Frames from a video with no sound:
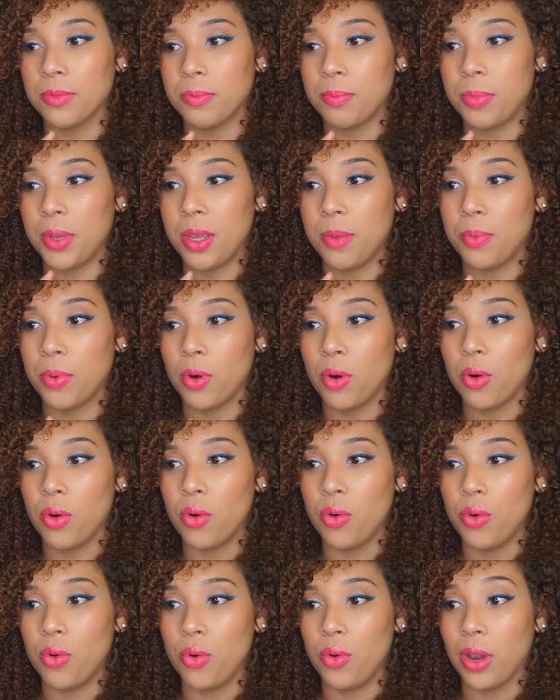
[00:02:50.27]
people
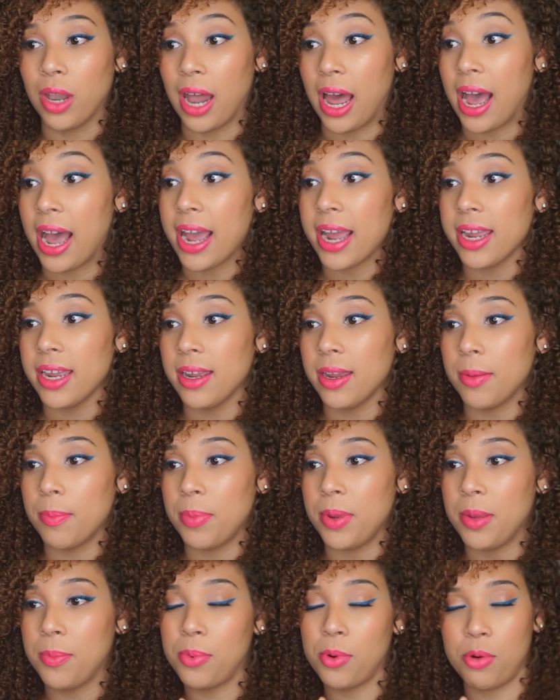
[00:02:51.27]
who lie,
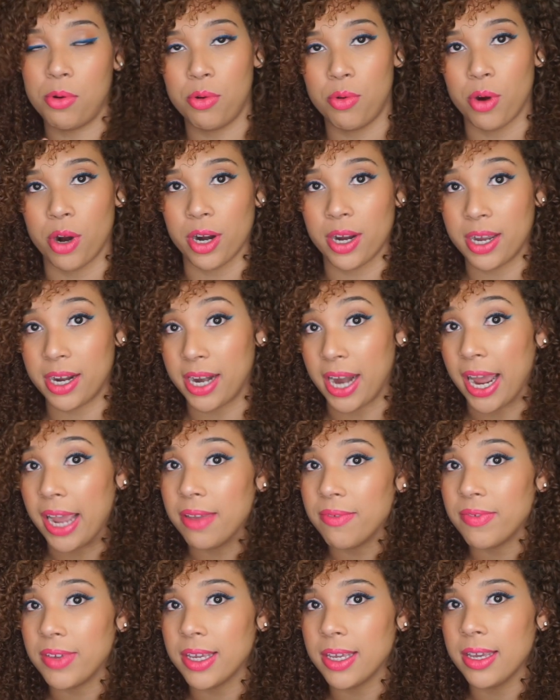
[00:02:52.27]
people who are
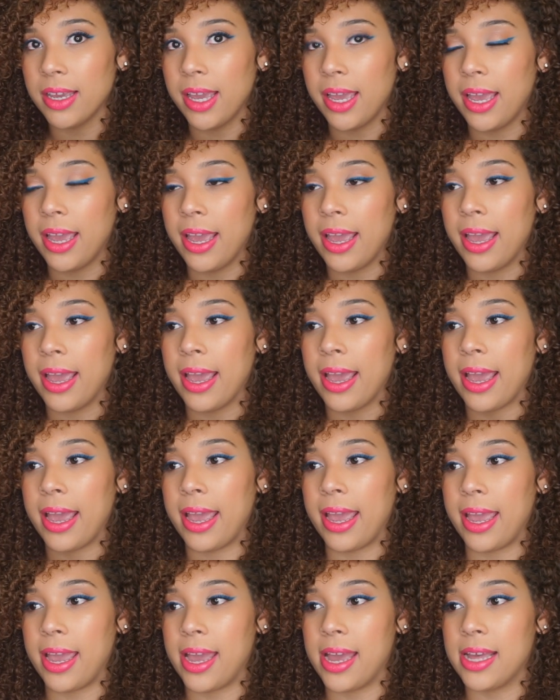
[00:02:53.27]
conniving.
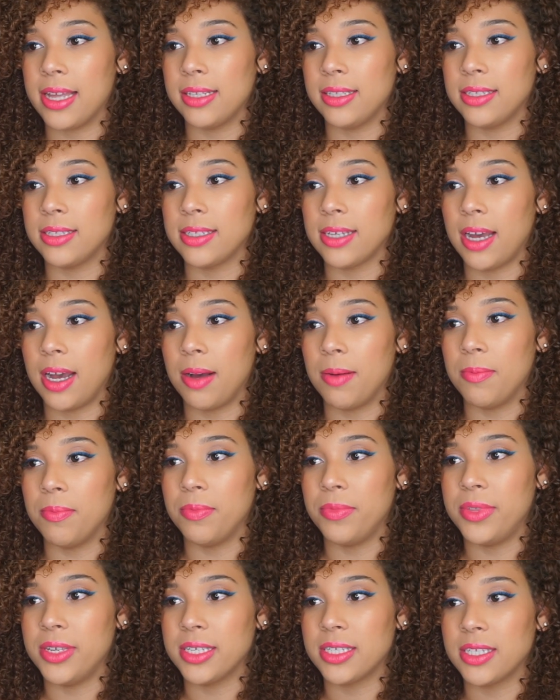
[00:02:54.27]
And
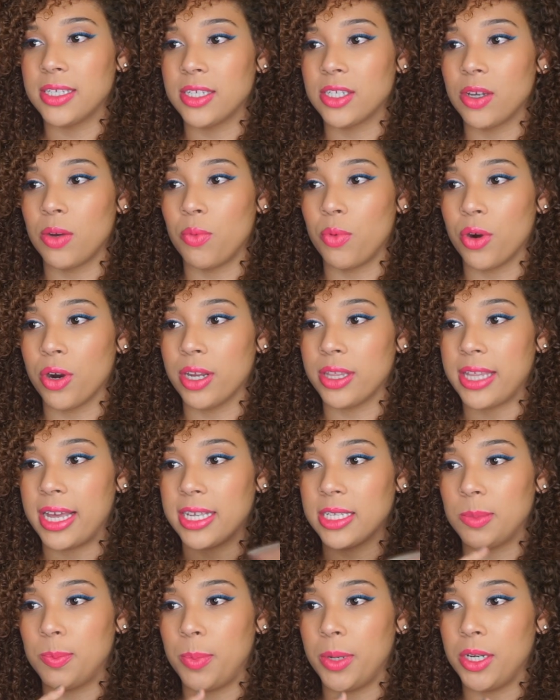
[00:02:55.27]
this is a word
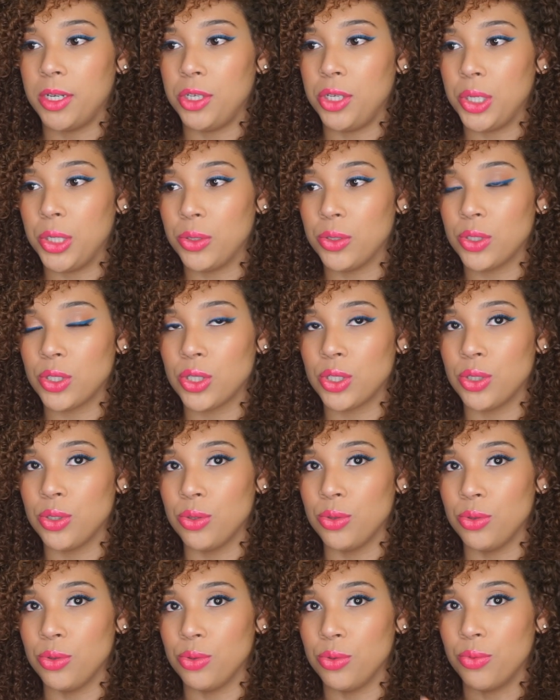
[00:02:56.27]
that's been used
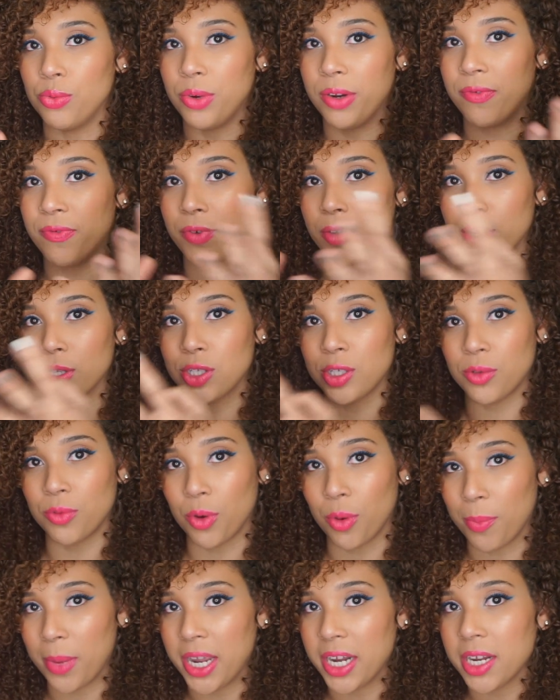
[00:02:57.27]
to refer to
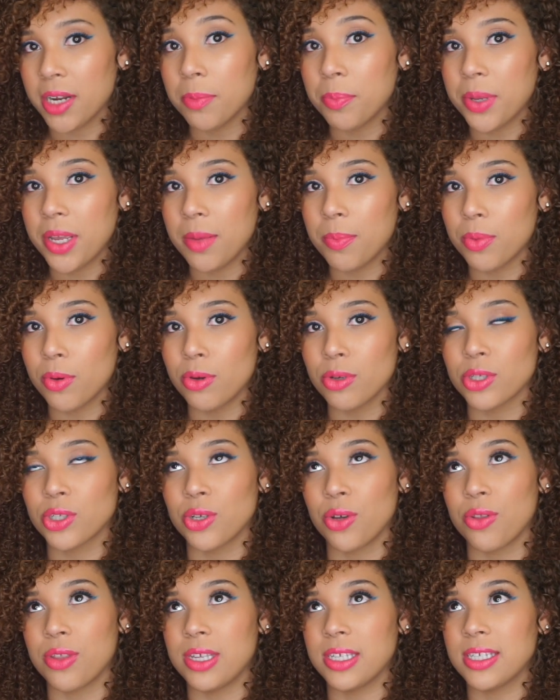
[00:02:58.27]
Romanian people.
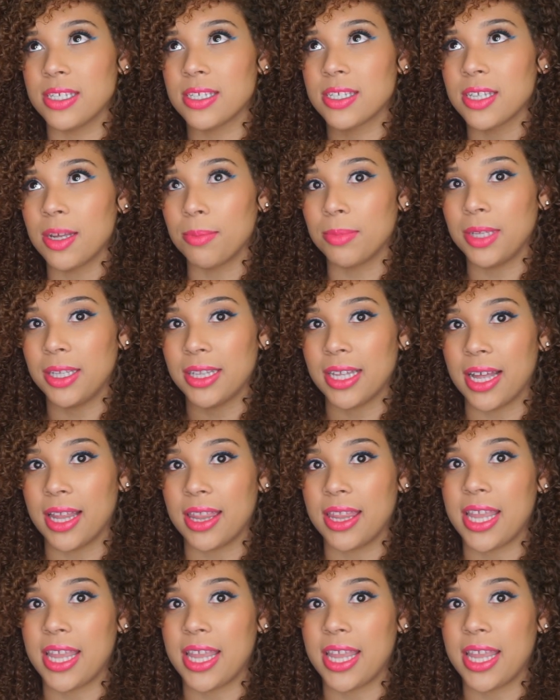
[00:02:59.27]
So this is something that